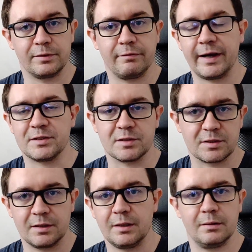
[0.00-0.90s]

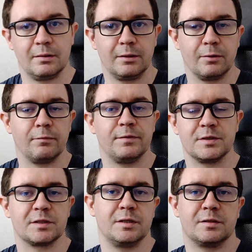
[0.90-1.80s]
devices in you know physics.